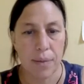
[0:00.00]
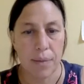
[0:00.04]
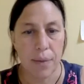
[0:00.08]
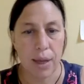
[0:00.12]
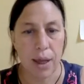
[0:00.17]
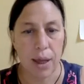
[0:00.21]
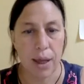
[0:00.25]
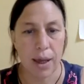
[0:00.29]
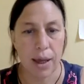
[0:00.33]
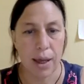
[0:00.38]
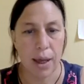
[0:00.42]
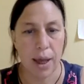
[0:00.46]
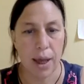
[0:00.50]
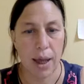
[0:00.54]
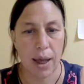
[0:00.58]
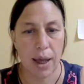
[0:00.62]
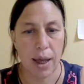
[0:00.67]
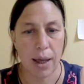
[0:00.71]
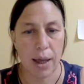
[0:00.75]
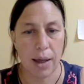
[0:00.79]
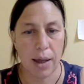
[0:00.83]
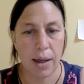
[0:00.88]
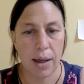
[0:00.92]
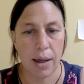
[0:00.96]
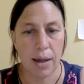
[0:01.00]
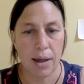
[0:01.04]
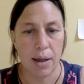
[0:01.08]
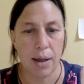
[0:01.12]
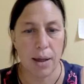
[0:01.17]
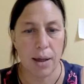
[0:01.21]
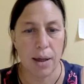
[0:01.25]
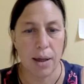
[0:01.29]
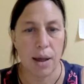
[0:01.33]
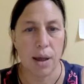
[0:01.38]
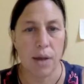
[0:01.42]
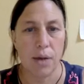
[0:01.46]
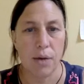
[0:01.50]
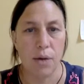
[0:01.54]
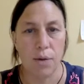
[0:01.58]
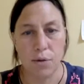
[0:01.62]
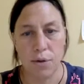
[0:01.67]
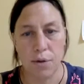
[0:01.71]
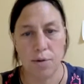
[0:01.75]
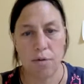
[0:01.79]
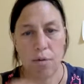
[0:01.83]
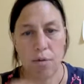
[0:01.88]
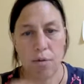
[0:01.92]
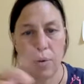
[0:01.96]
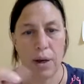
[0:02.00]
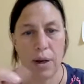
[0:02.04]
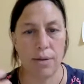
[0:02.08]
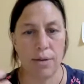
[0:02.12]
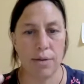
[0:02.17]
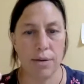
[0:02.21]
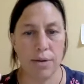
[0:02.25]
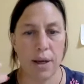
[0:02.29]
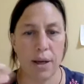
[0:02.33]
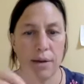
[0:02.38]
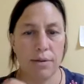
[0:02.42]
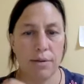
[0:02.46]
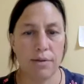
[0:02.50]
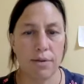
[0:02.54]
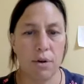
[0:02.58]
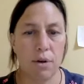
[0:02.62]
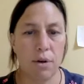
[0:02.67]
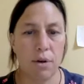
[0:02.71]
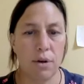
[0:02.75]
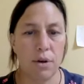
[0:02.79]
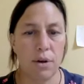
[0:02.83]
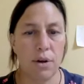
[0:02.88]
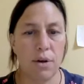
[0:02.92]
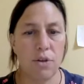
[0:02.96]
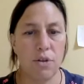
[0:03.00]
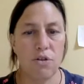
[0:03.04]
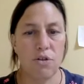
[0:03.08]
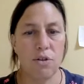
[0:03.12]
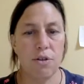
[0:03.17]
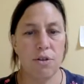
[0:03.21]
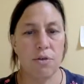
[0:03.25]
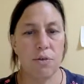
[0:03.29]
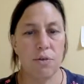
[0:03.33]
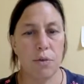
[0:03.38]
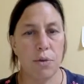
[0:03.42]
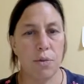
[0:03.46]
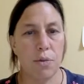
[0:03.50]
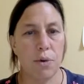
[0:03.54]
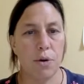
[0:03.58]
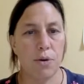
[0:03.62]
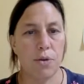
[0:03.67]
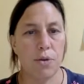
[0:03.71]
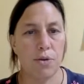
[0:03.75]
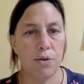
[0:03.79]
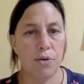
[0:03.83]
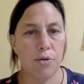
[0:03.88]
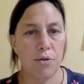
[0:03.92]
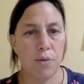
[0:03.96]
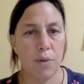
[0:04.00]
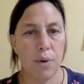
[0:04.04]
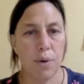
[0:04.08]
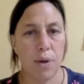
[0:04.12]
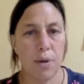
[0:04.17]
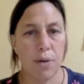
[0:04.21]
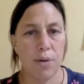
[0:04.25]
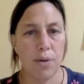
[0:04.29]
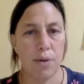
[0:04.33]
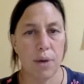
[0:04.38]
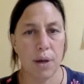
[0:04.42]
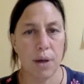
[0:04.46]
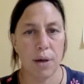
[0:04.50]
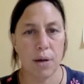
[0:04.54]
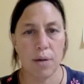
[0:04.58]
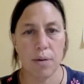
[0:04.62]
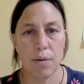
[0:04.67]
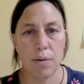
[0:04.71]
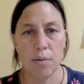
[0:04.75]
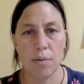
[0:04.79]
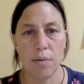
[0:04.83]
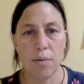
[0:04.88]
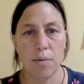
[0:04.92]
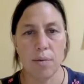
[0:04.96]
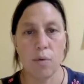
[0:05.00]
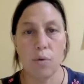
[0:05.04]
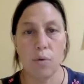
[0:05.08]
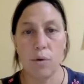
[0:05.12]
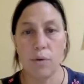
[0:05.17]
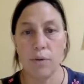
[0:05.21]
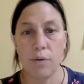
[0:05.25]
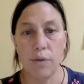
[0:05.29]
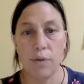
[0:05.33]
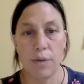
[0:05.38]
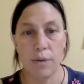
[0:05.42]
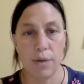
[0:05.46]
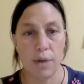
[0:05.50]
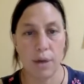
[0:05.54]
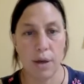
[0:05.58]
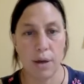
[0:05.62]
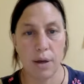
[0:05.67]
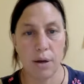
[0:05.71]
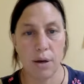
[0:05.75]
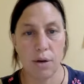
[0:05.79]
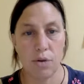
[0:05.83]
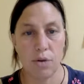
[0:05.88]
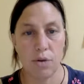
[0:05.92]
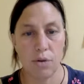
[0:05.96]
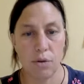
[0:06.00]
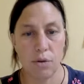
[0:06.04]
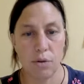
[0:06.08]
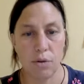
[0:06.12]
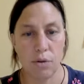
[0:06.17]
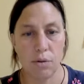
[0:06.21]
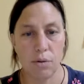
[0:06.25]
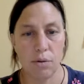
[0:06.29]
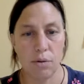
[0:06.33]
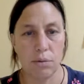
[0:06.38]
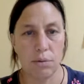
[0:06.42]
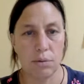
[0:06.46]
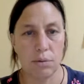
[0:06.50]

Okay, you also replace negative cognitions with positive ones in all of these psychological